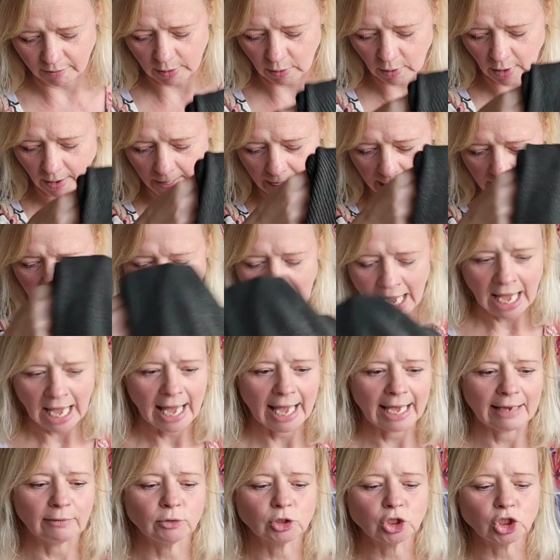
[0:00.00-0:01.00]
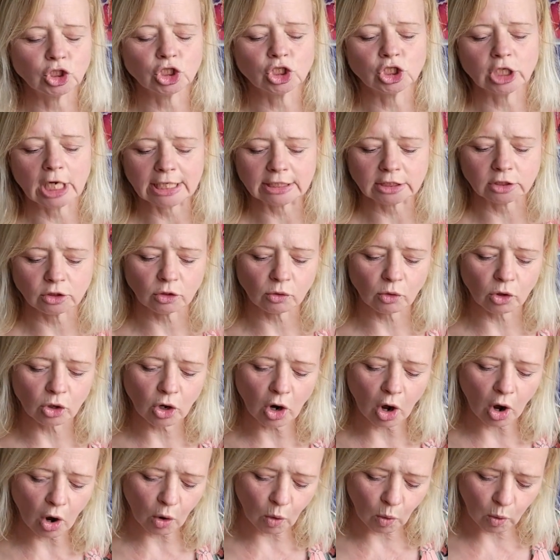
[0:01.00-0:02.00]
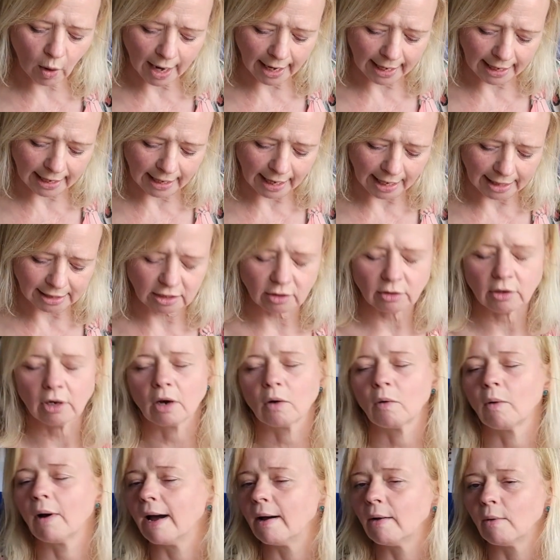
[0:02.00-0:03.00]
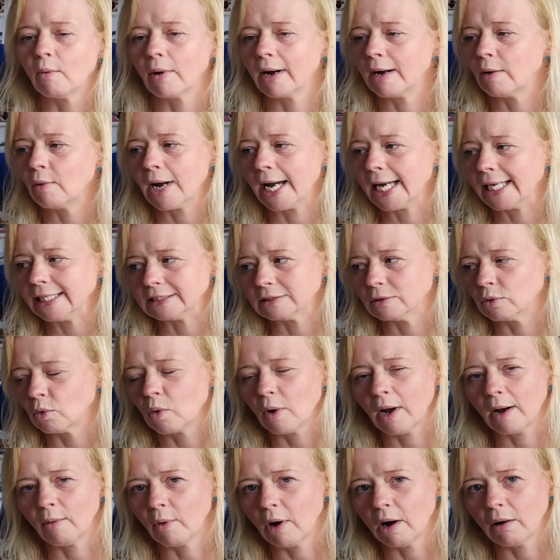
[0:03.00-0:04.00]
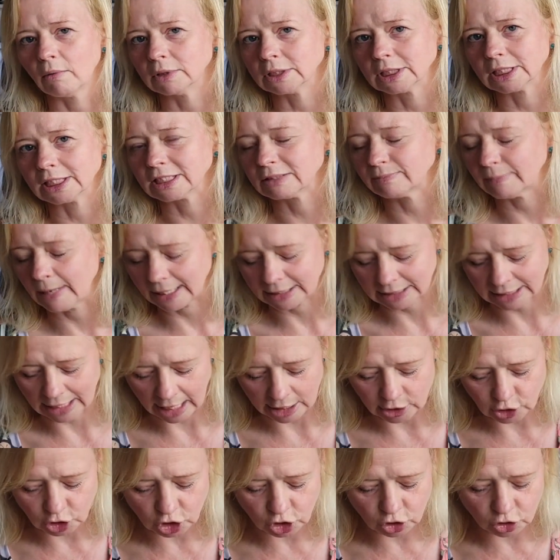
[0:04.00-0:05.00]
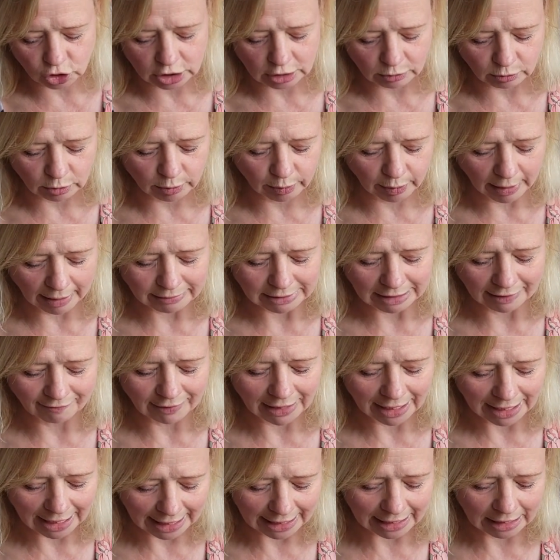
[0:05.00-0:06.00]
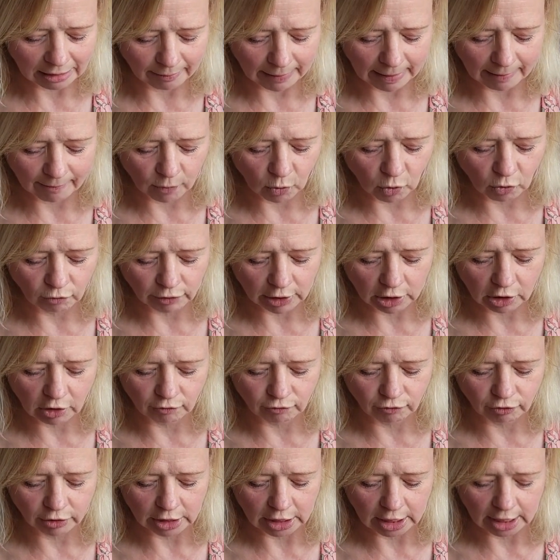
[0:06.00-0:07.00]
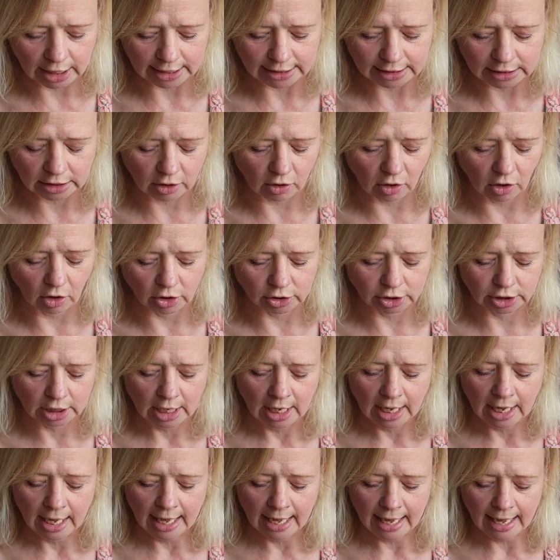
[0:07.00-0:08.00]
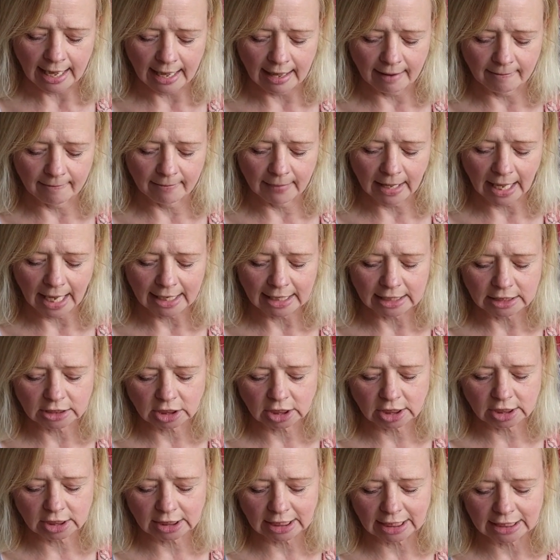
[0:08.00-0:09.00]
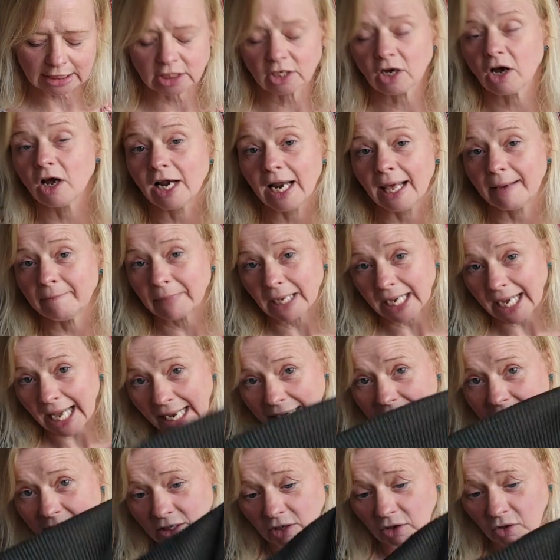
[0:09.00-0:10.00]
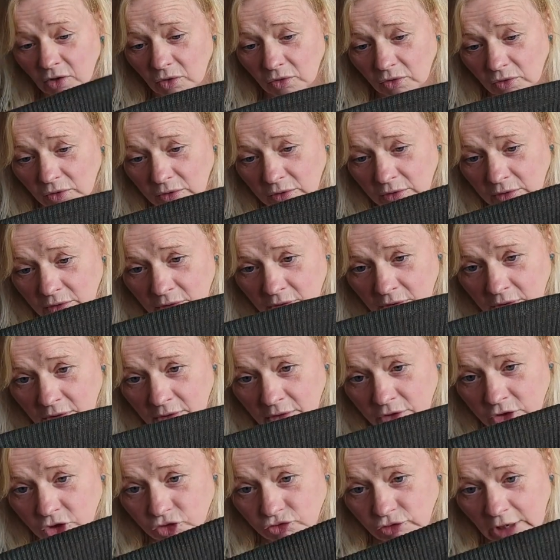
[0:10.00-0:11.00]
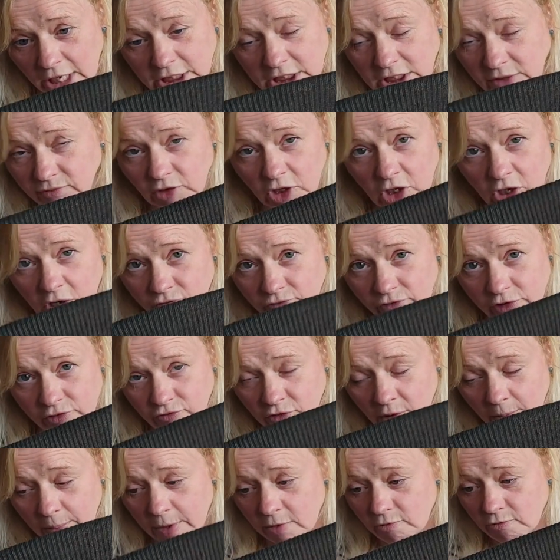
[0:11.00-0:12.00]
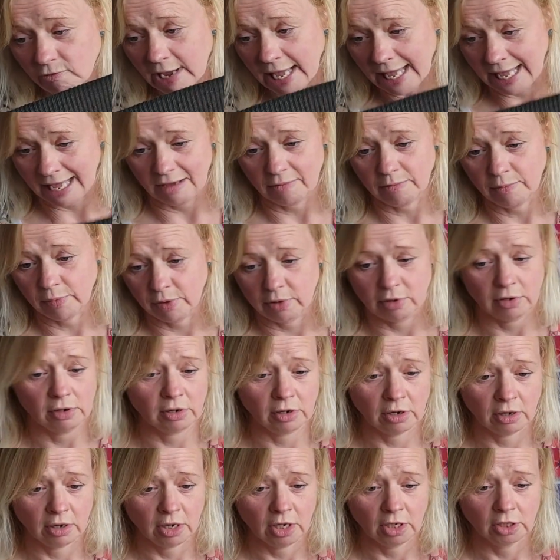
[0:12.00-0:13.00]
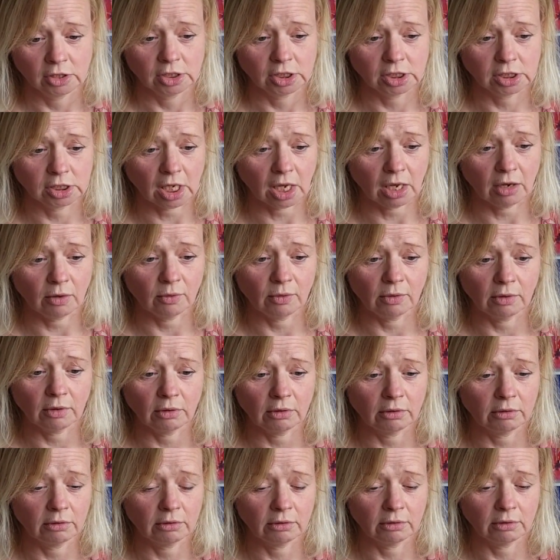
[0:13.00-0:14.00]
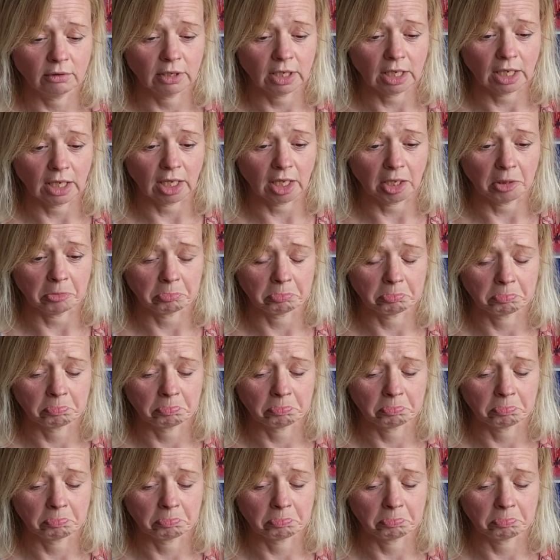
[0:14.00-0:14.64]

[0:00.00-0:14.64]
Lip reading: me, won't they? It's not quite, I don't know quite why it isn't quite what I was expecting. I just thought it would perhaps have a little bit more recovery than it's got. And it's got like mechanical stretch and recovery from the rib. So yeah,